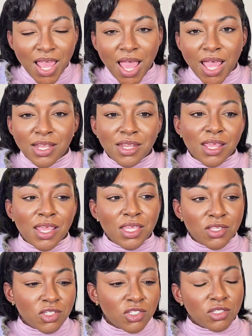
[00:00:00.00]
And
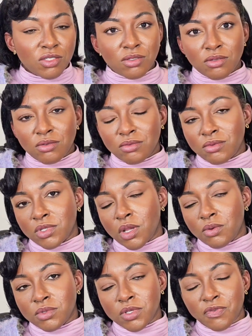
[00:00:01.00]
each,
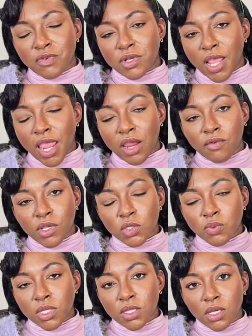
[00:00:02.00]
different
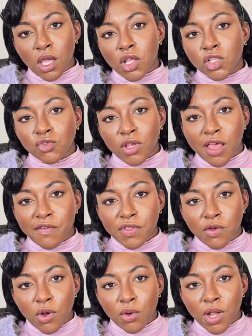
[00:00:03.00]
areas within the country have
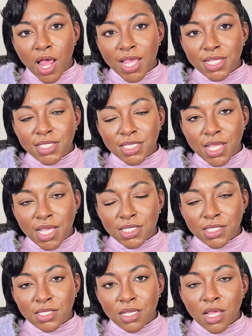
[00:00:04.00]
their own
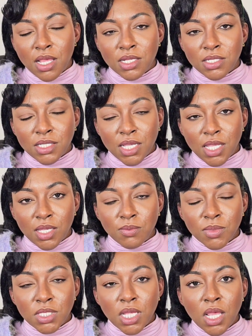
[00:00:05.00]
ICS
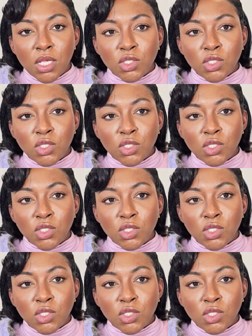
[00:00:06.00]
teams.